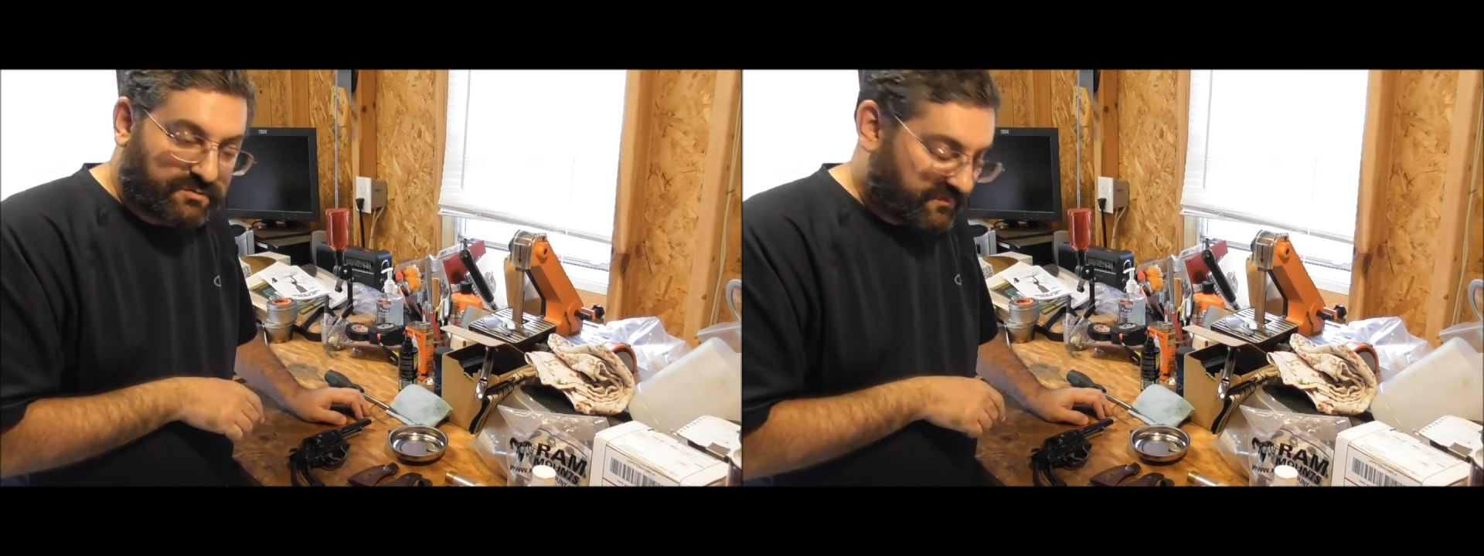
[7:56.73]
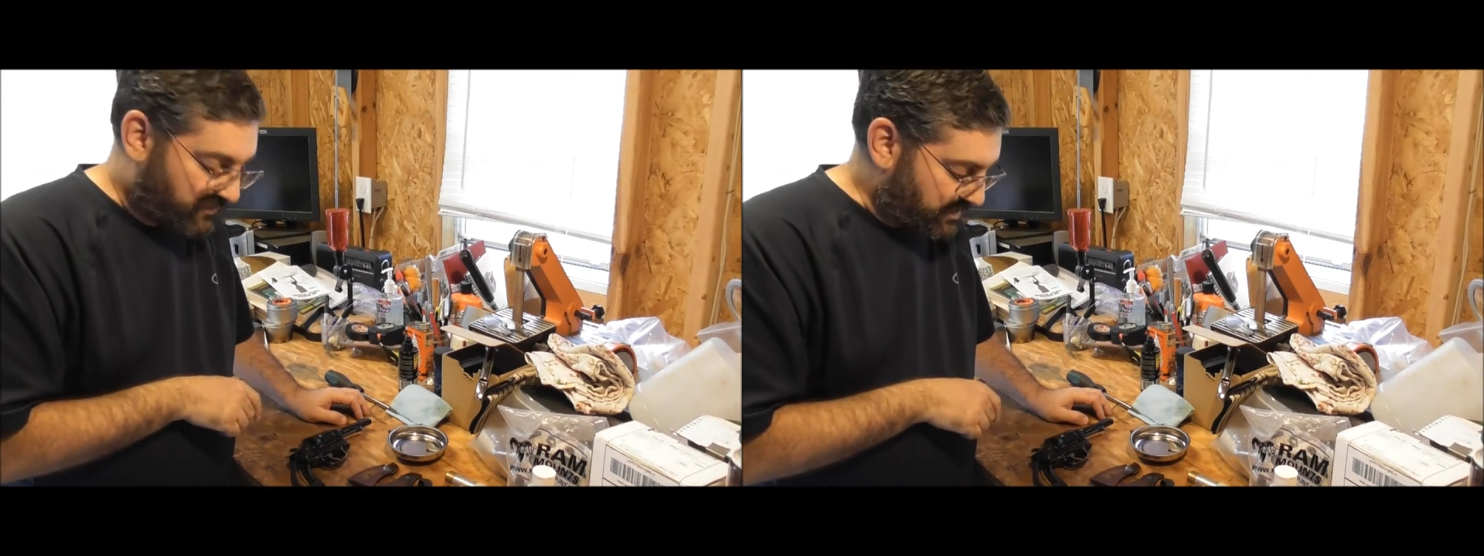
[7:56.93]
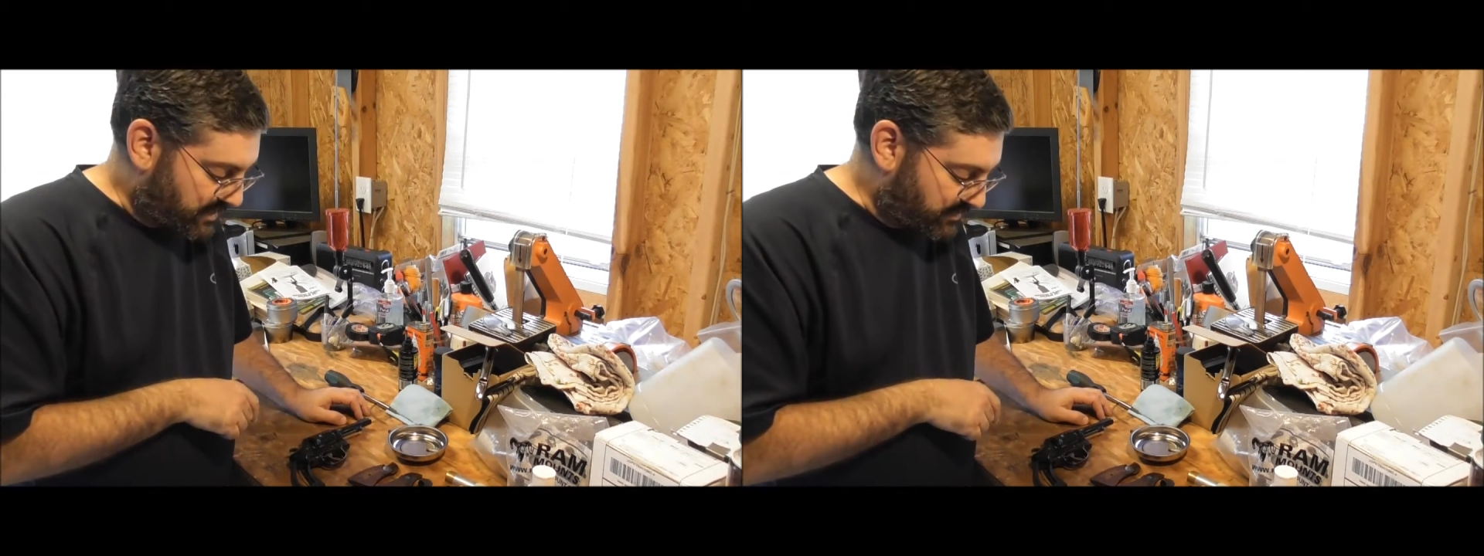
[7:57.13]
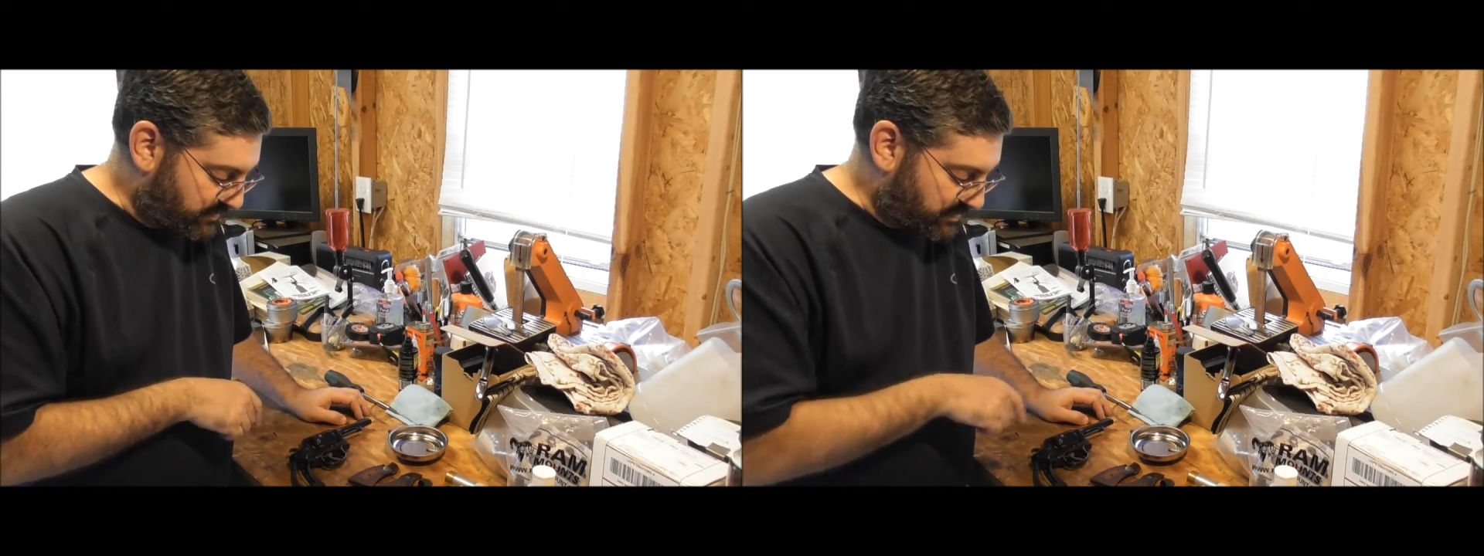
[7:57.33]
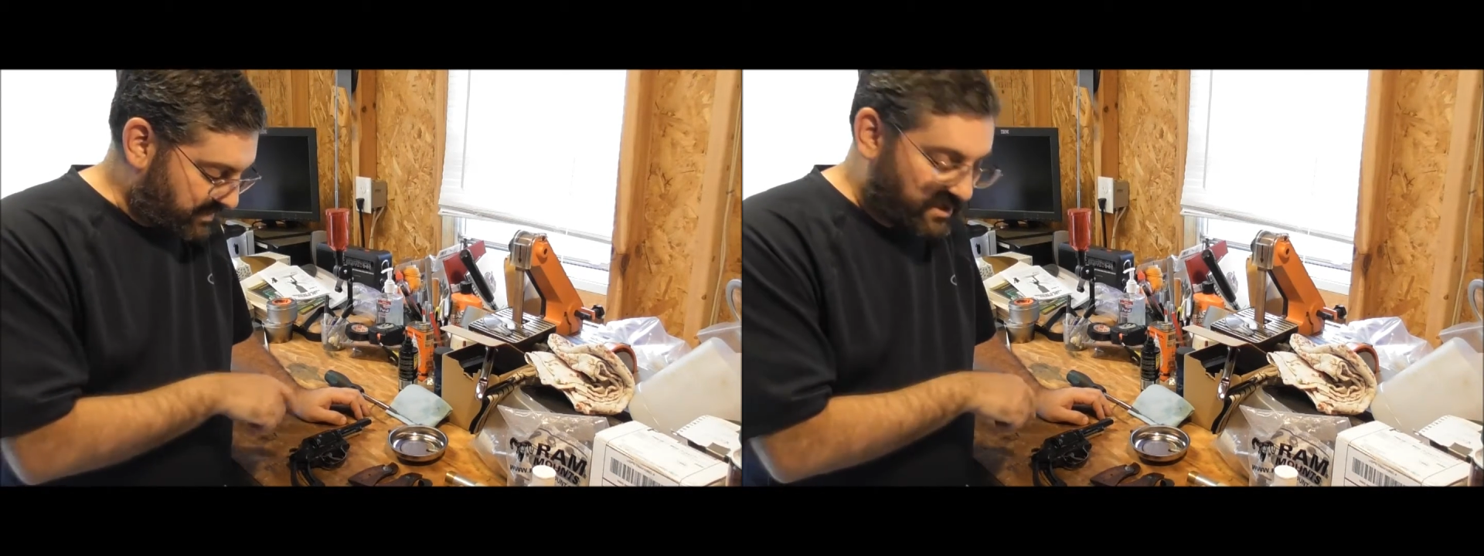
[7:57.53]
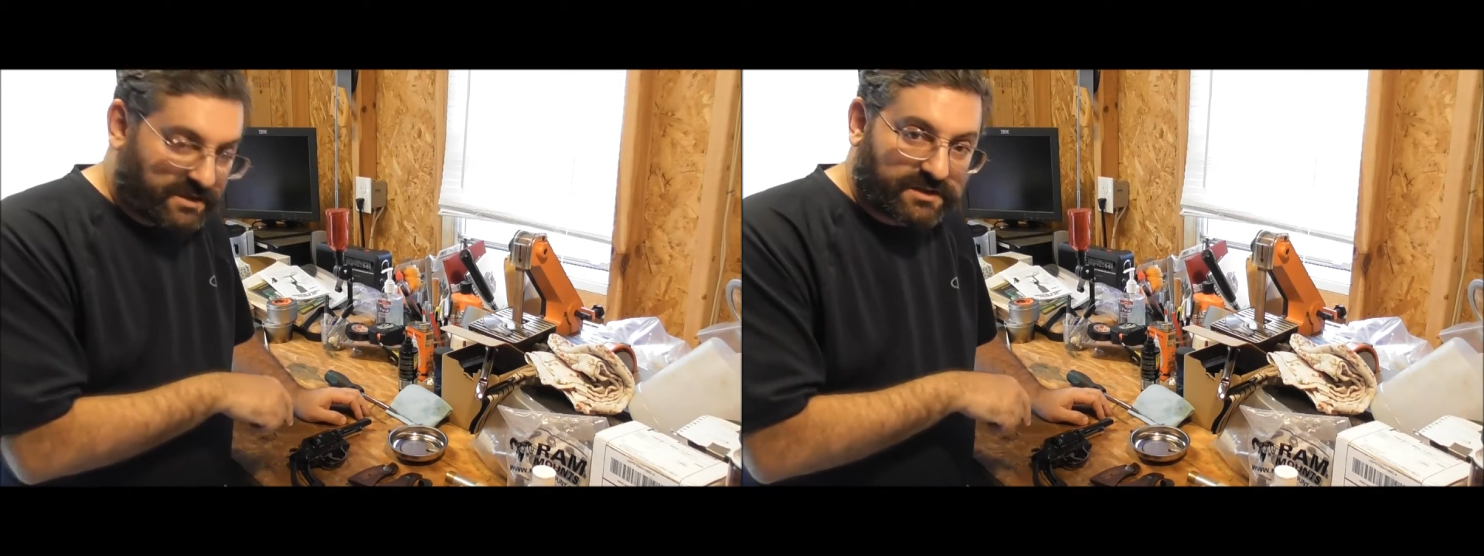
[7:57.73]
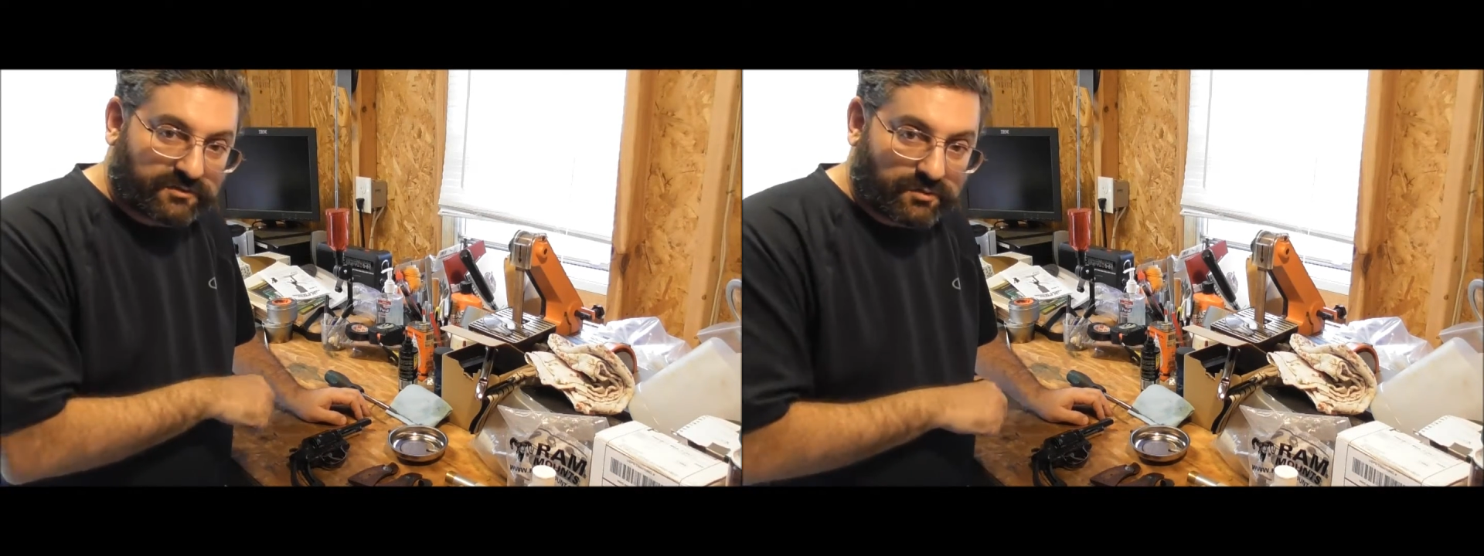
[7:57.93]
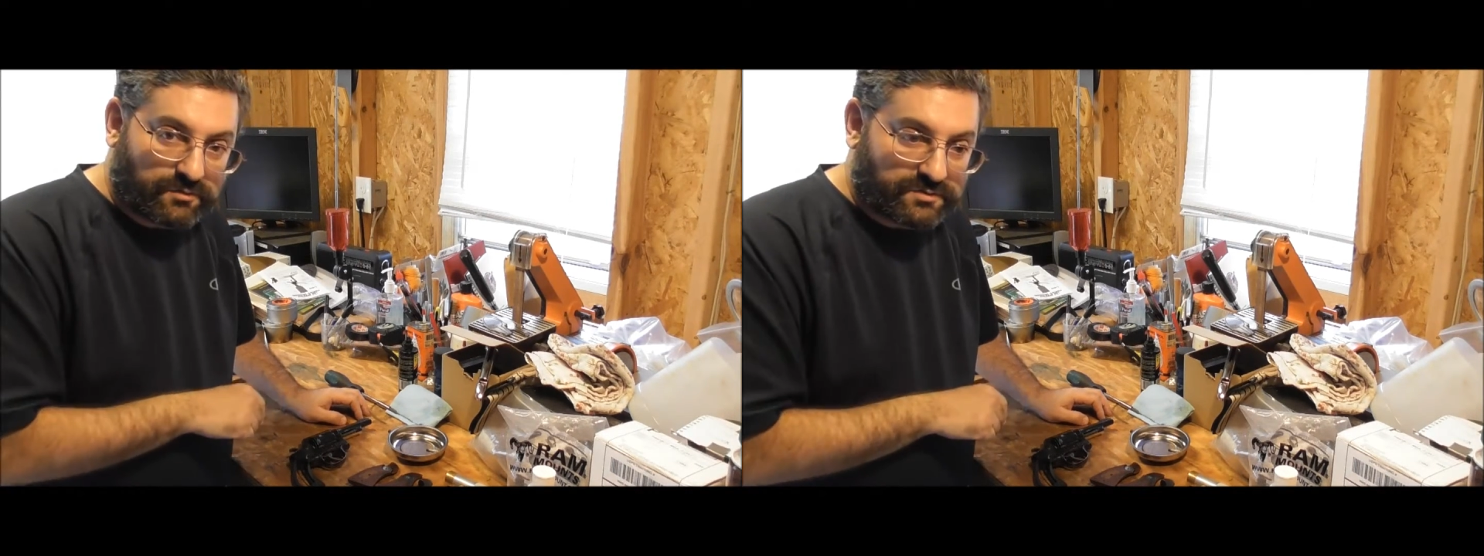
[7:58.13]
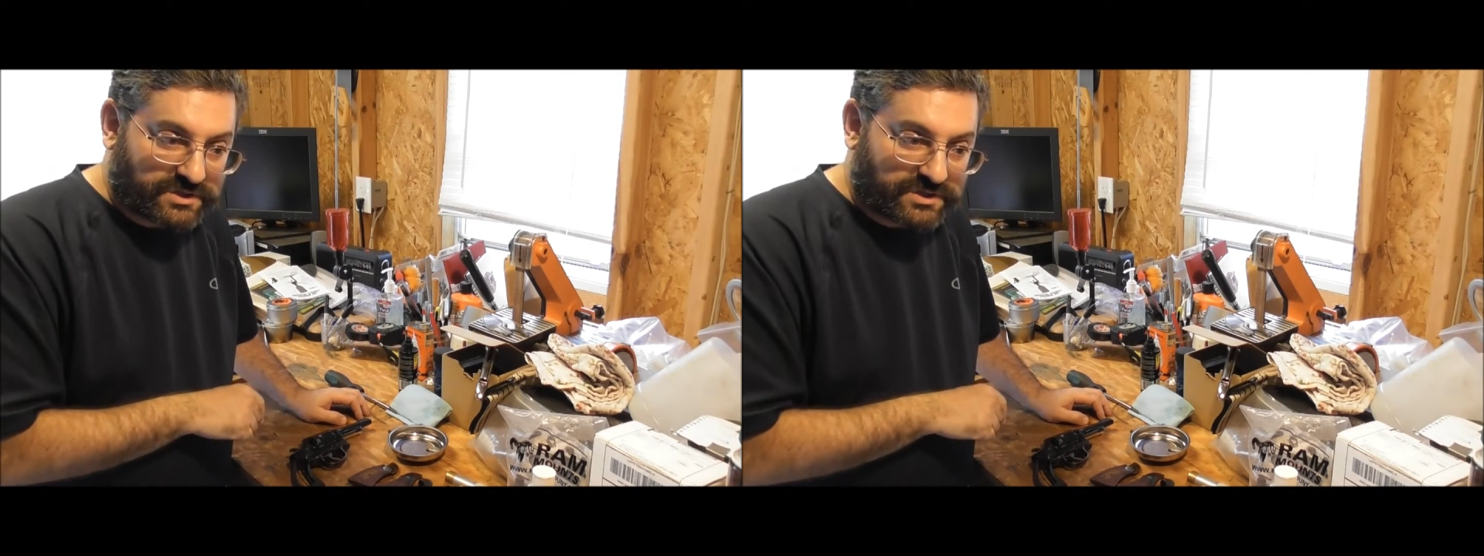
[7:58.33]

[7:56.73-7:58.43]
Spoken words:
before I go start taking screws